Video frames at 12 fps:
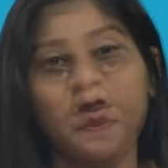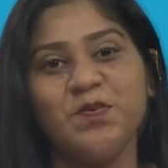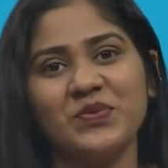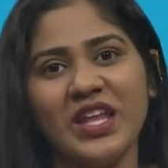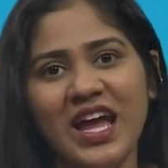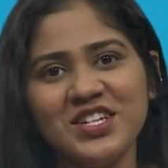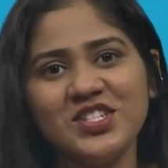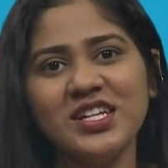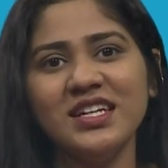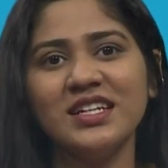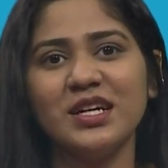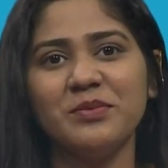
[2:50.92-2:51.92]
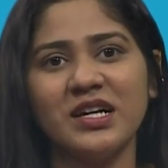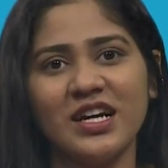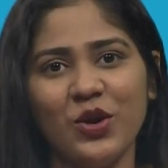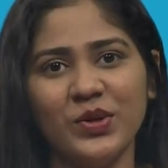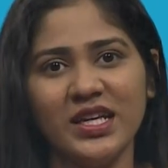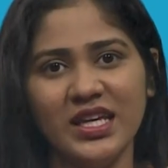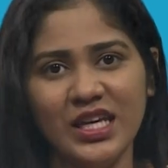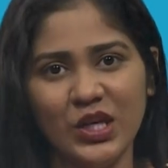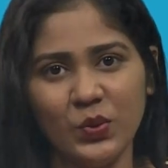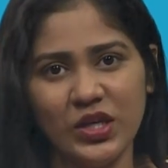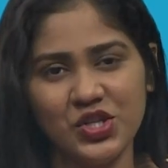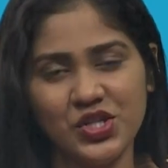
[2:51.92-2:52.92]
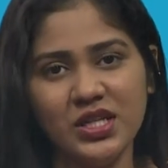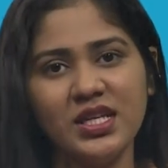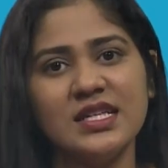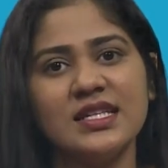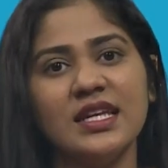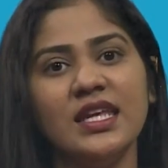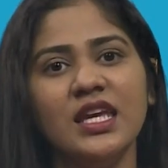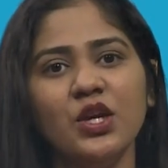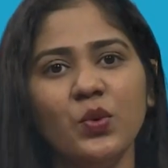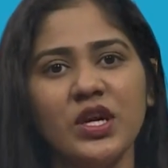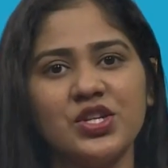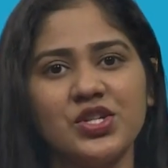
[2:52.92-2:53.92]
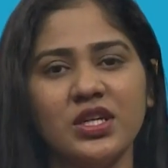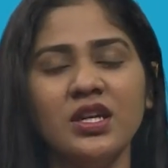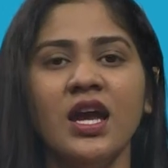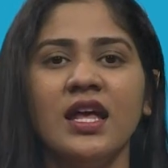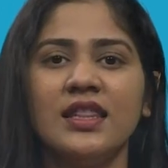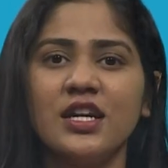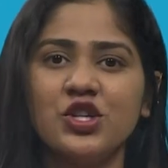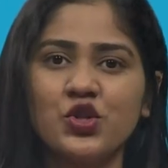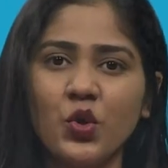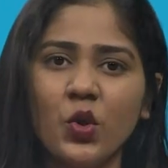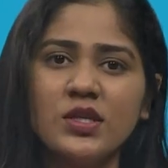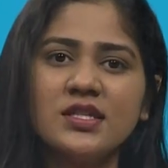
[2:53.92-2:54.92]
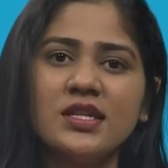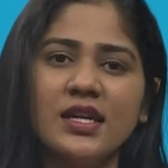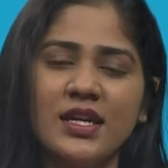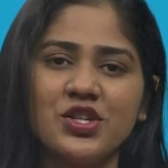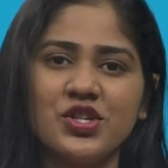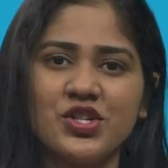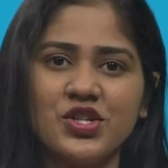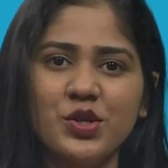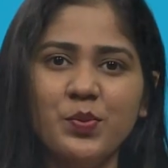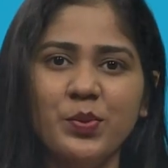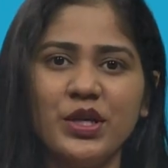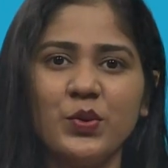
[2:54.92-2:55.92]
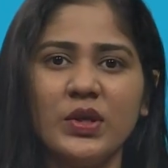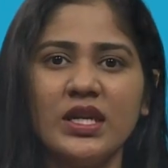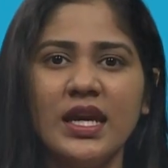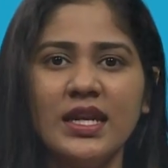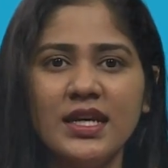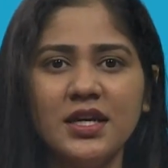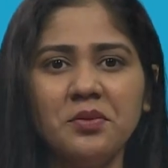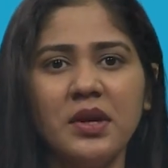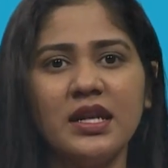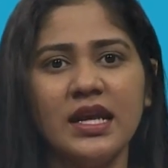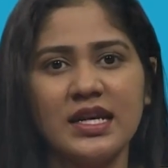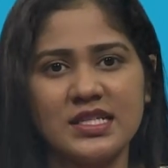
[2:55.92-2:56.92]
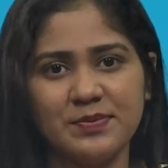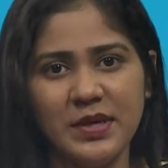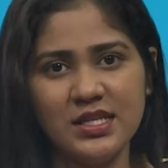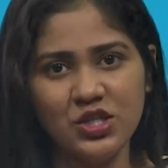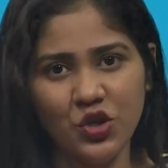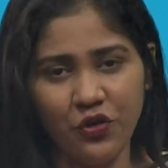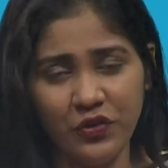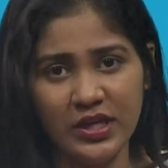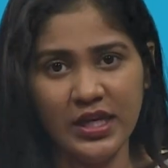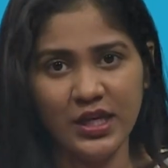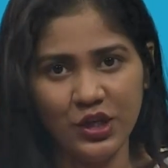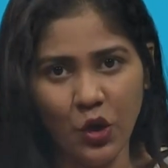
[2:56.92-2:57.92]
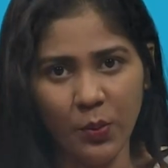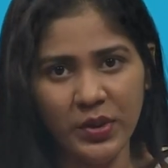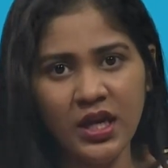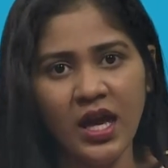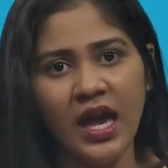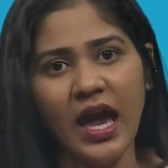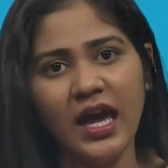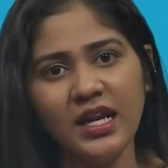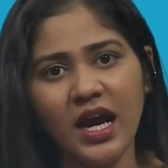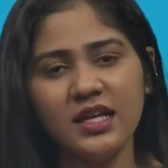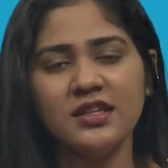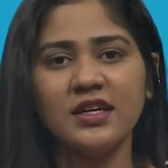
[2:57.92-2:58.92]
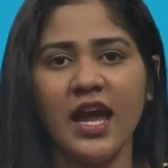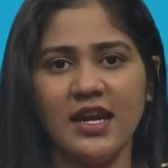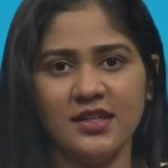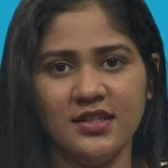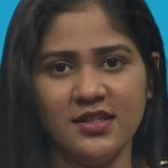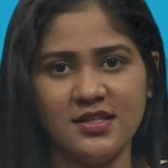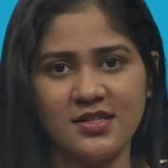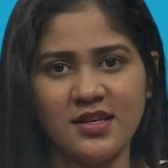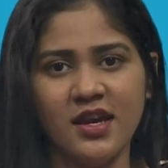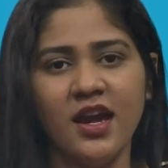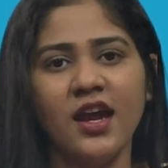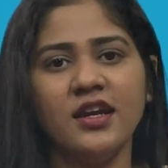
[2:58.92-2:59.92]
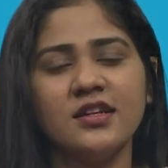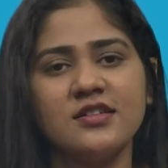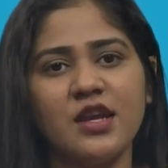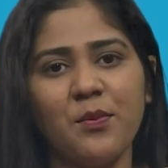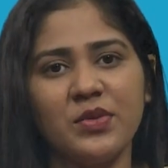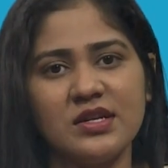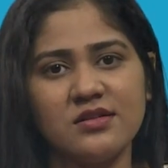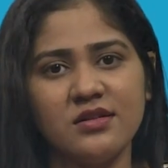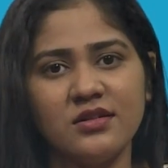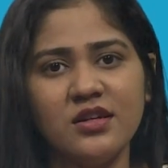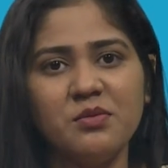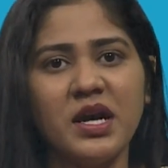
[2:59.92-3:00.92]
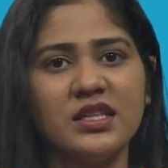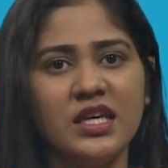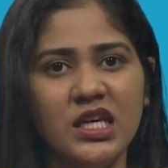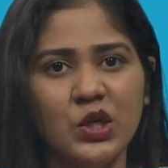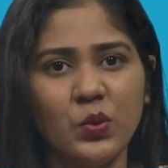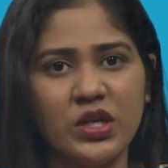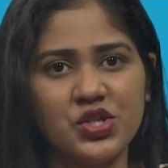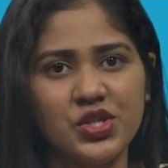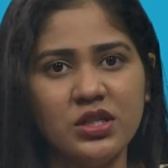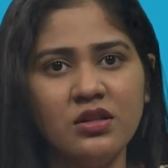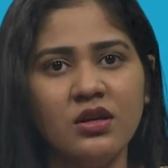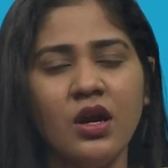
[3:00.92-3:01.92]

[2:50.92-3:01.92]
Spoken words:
National income accounting equation is an equation that shows the relationship between income and expense of an economy and other categories. It is represented by the equation